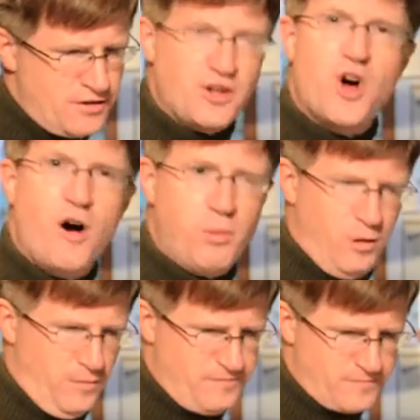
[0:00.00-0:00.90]
the
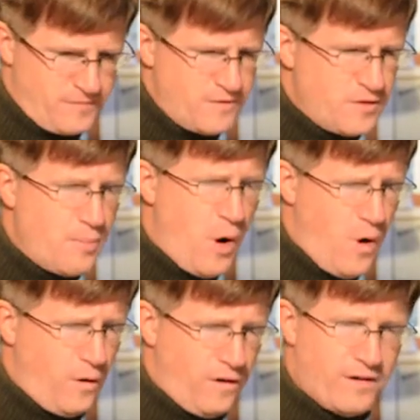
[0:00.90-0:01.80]
noble, the
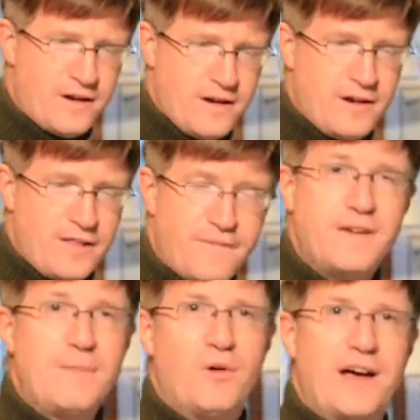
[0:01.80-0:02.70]
poor, the
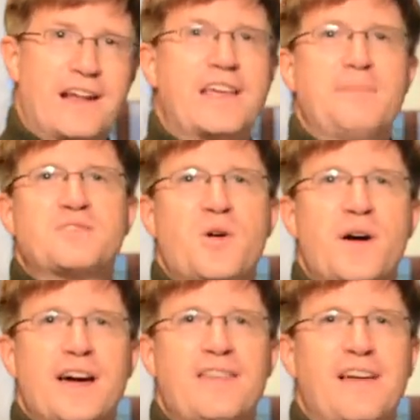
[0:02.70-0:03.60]
feeble, and it keeps
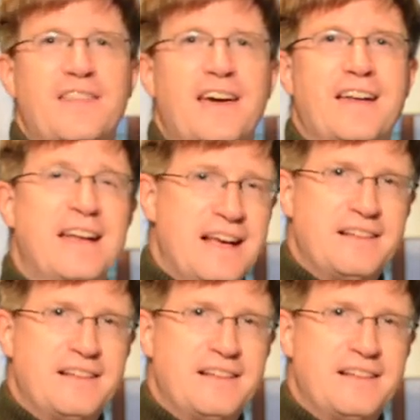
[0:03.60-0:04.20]
going on like that.